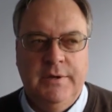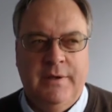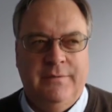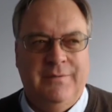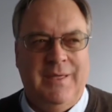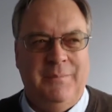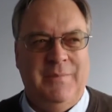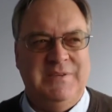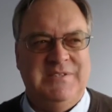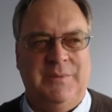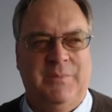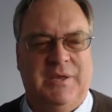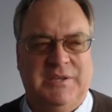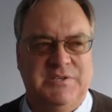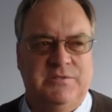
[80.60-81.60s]
Now, that may
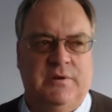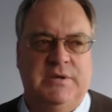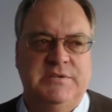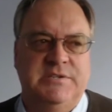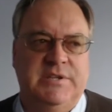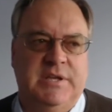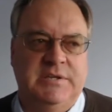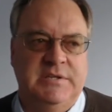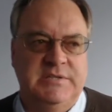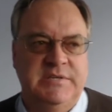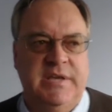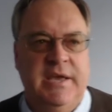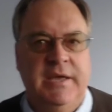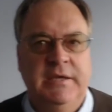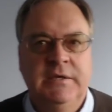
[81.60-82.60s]
seem like a strange thing to
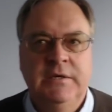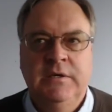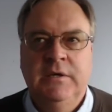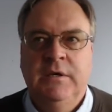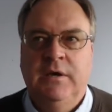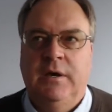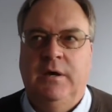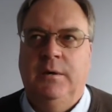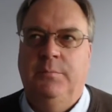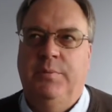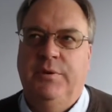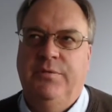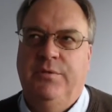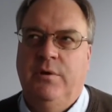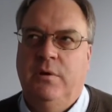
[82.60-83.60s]
say,
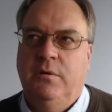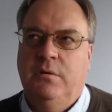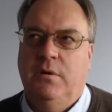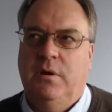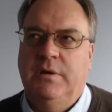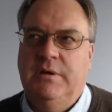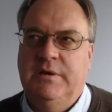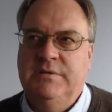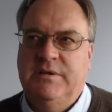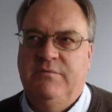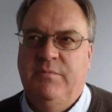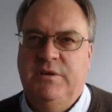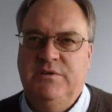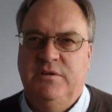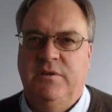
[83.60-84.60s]
but there, as
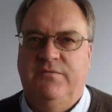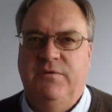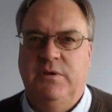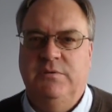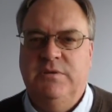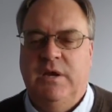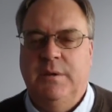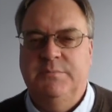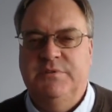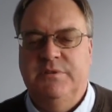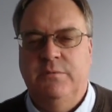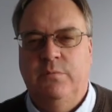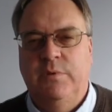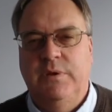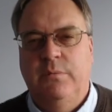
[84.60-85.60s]
I've mentioned a few times,
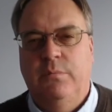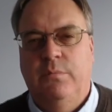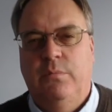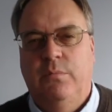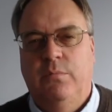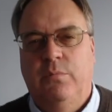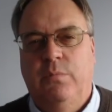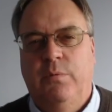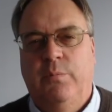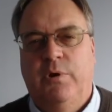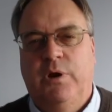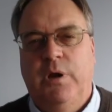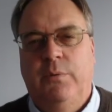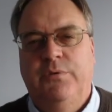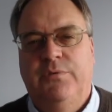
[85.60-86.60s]
when
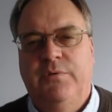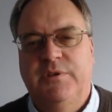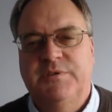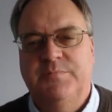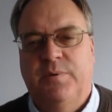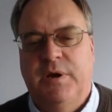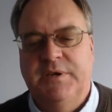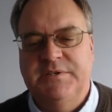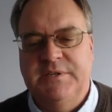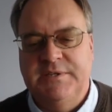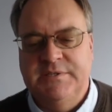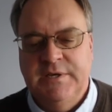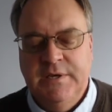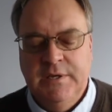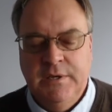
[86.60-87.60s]
we're going through this
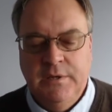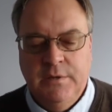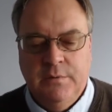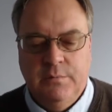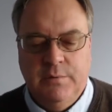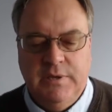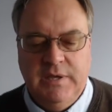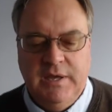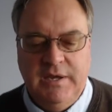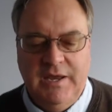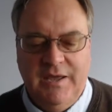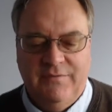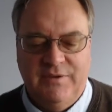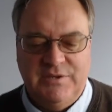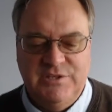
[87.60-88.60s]
process, we kind
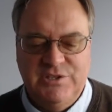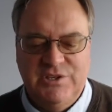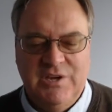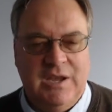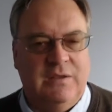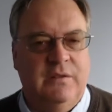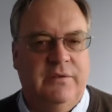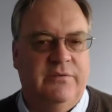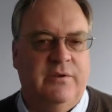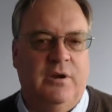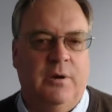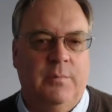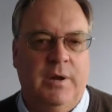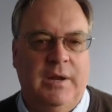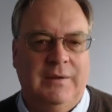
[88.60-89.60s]
of have a checklist
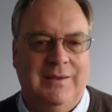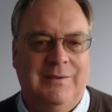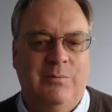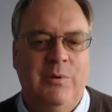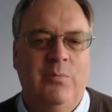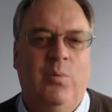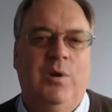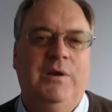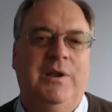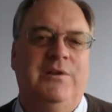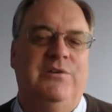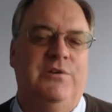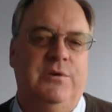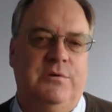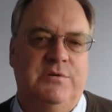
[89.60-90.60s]
in our mind. Like, we want to
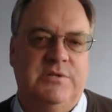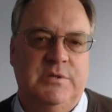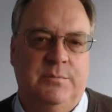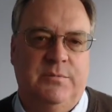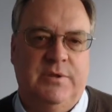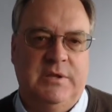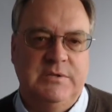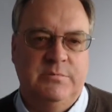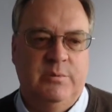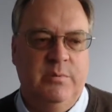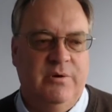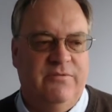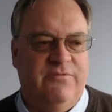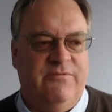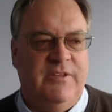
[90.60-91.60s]
do some things. We
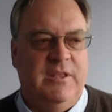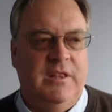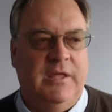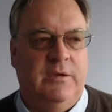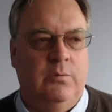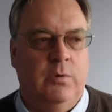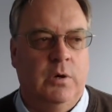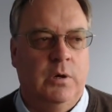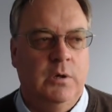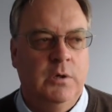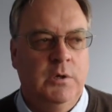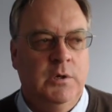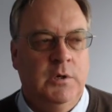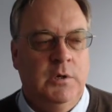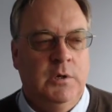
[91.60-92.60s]
want to feel like we're